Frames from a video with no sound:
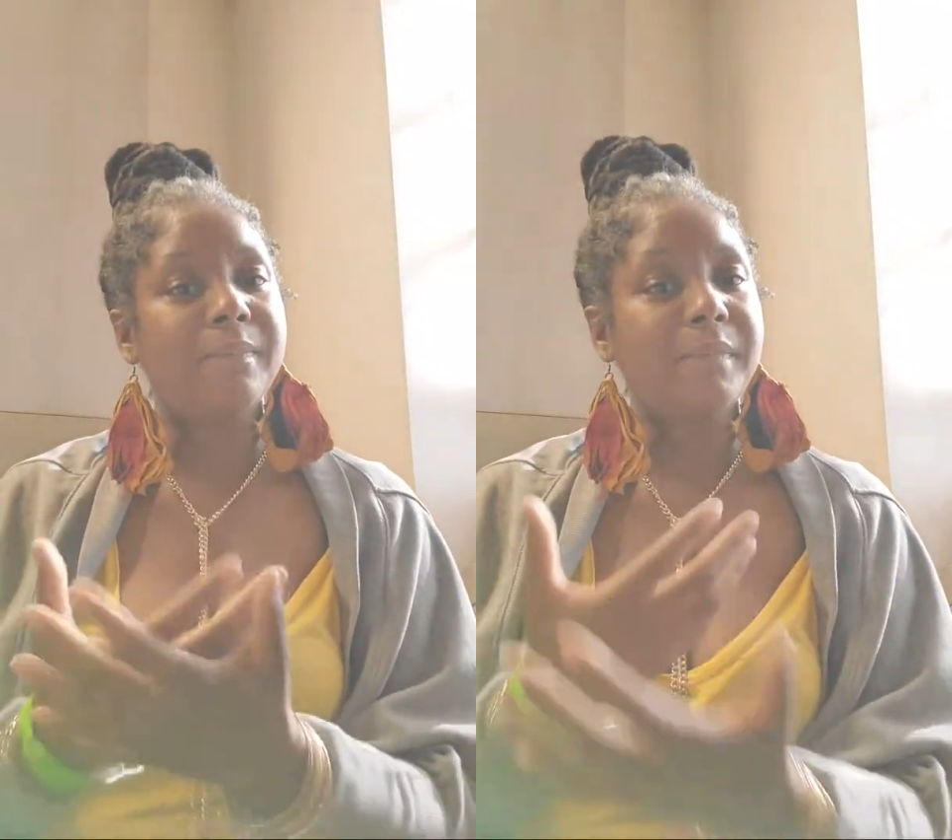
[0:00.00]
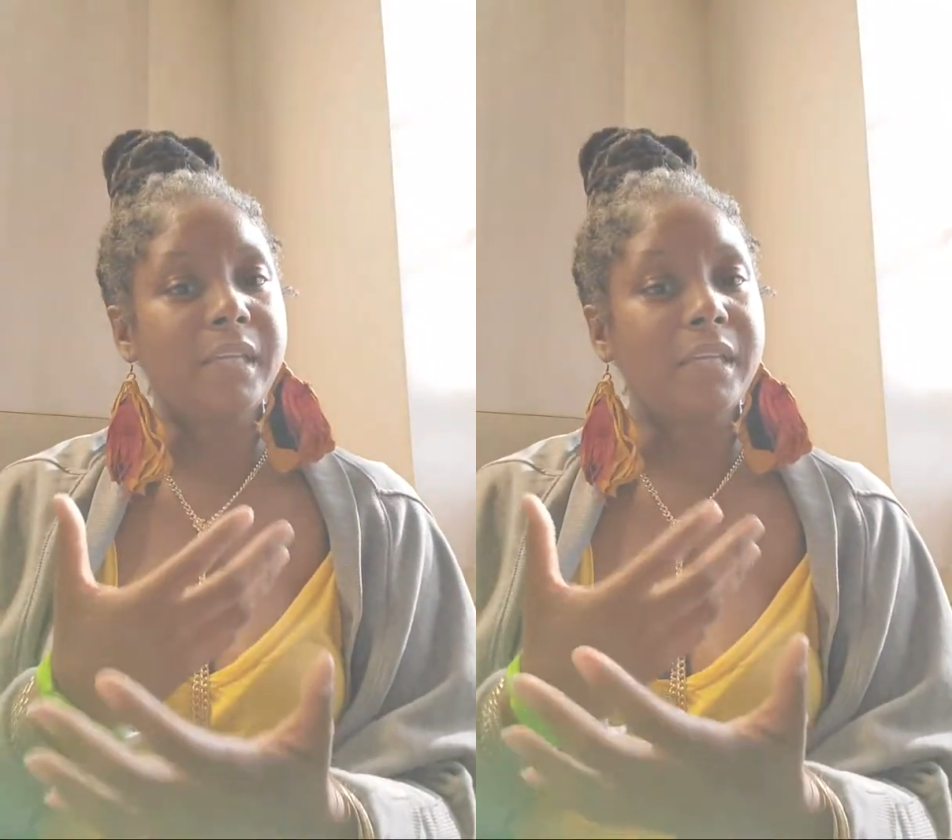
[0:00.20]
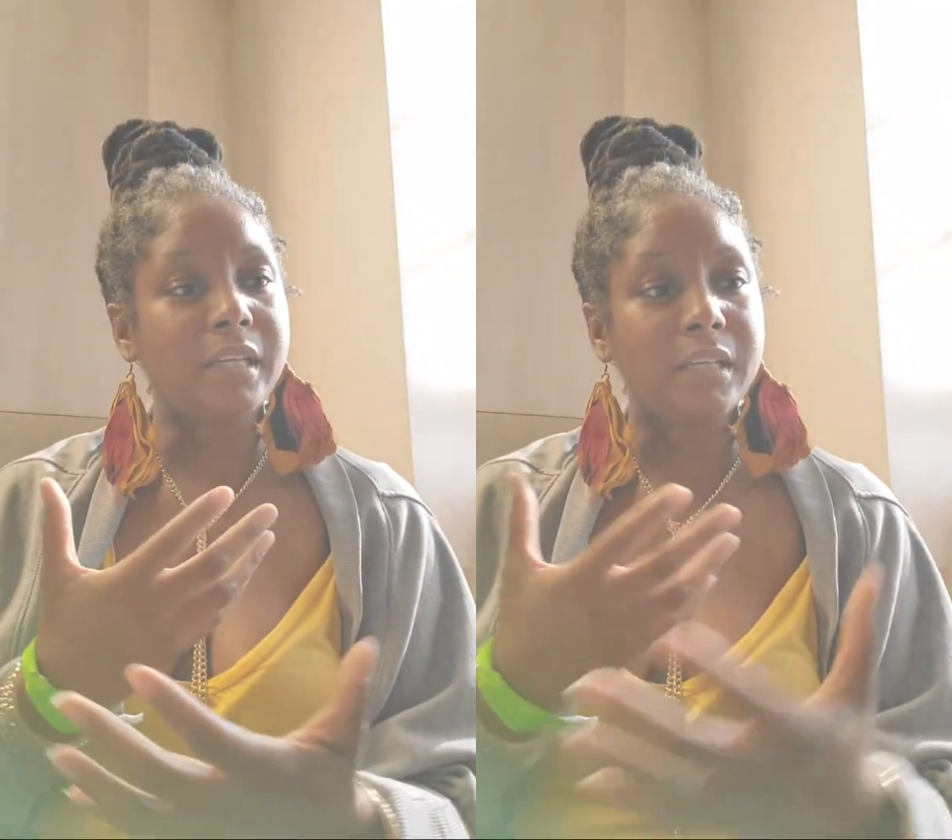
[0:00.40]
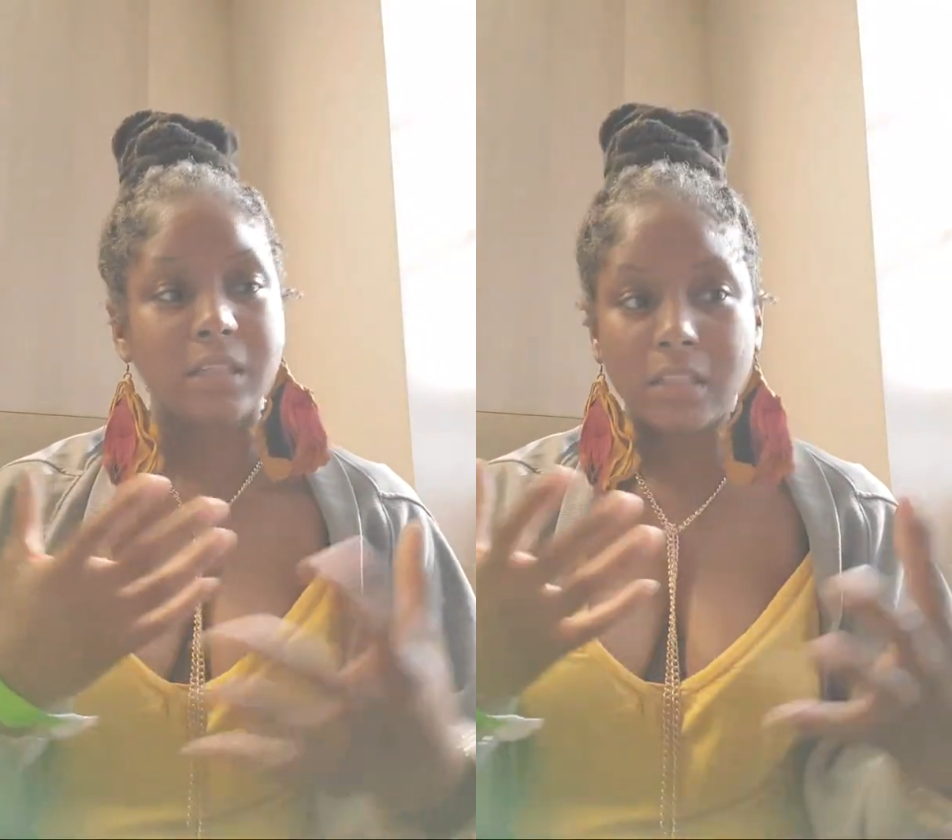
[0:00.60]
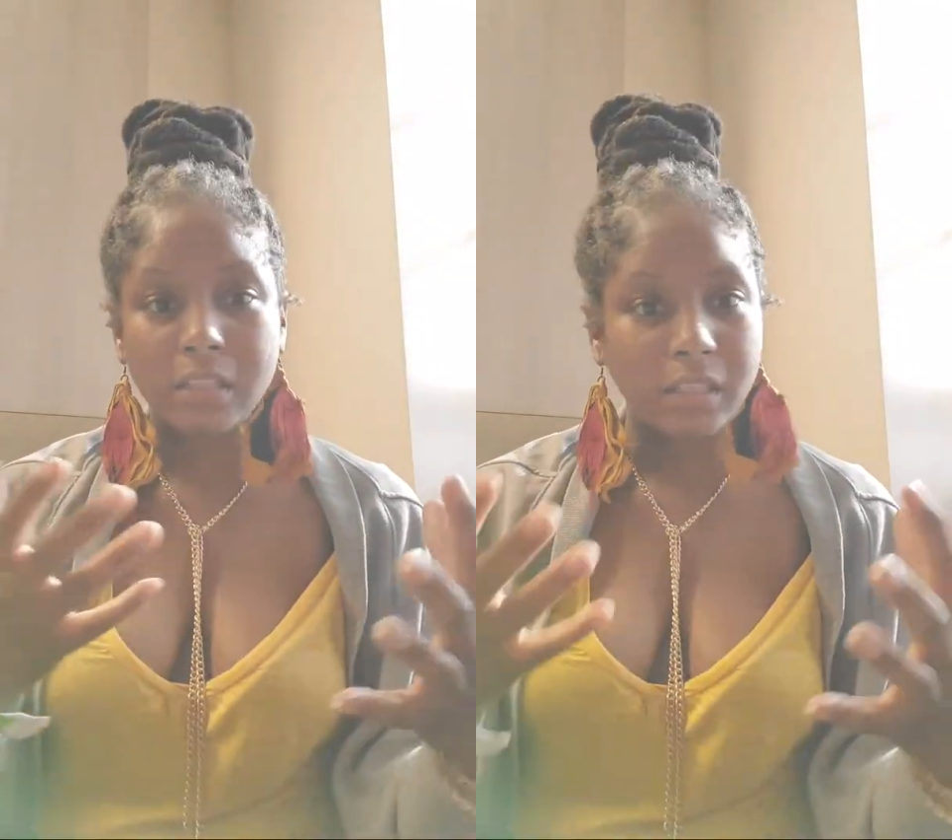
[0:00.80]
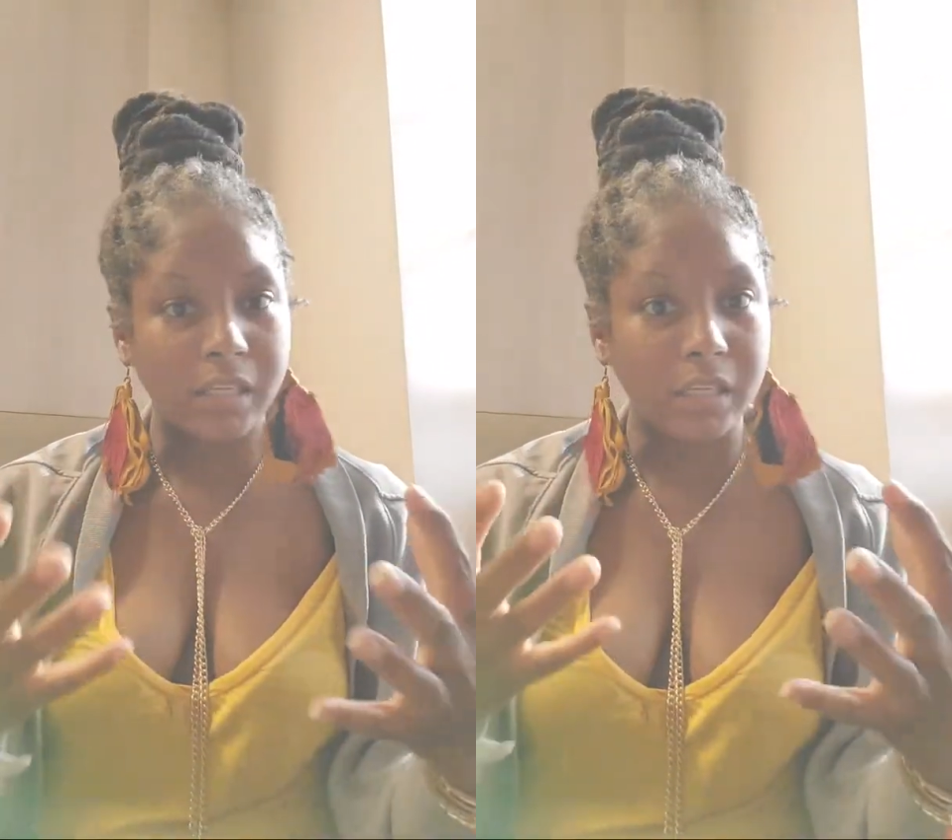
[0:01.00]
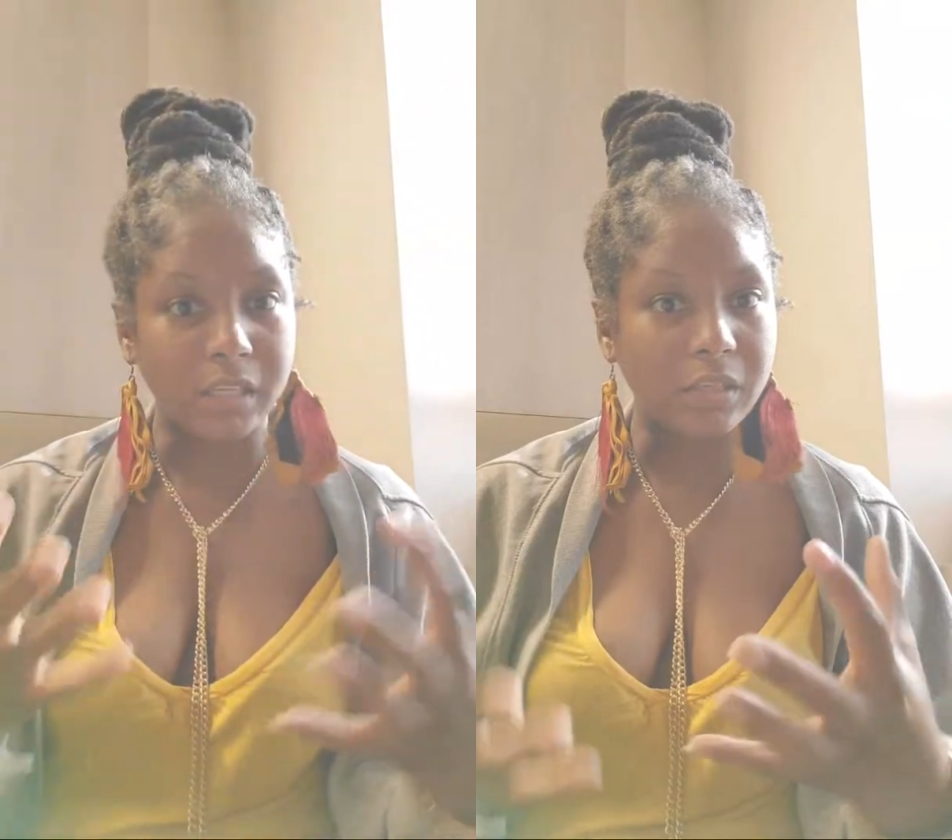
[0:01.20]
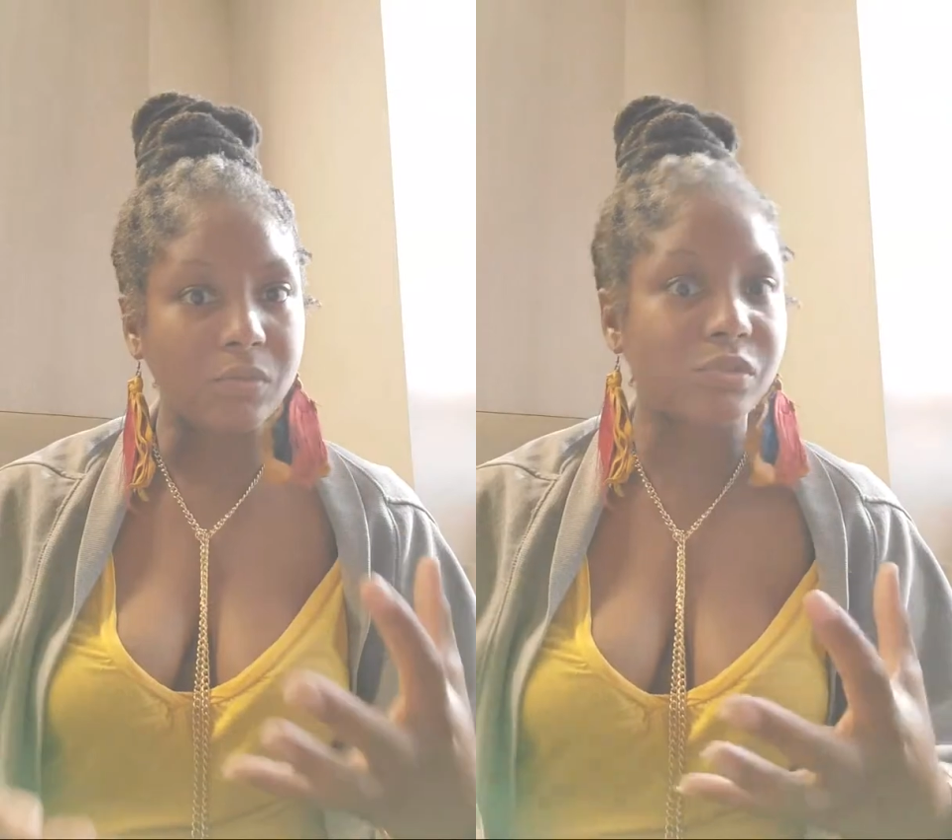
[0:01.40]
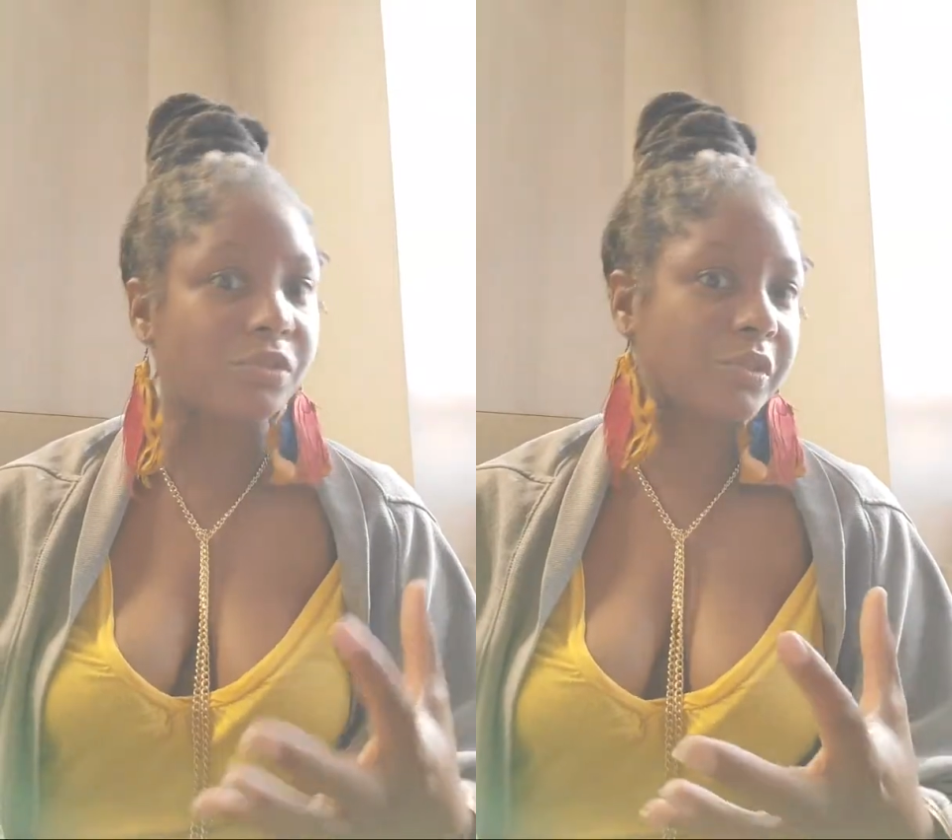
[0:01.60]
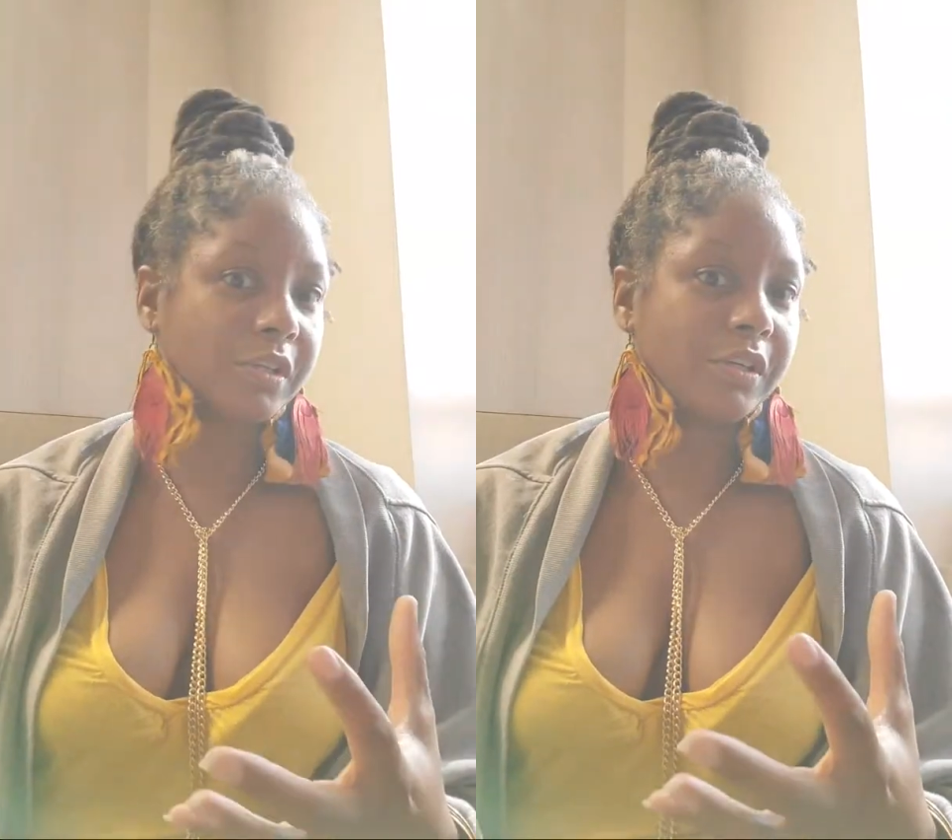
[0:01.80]
me get close
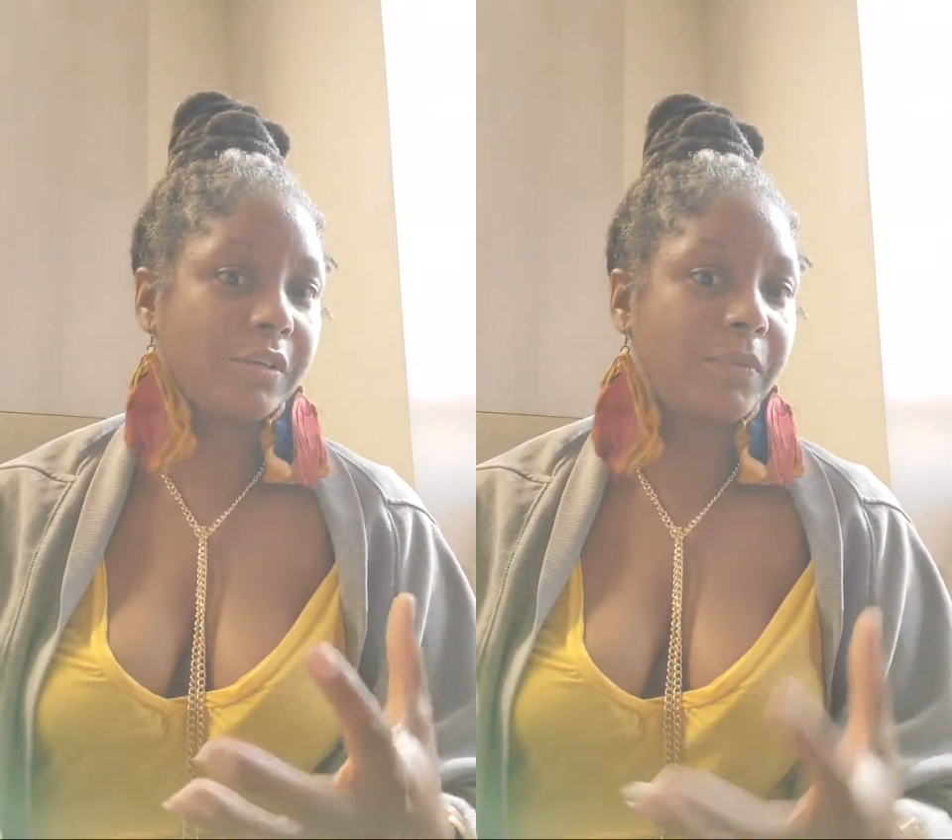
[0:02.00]
to her.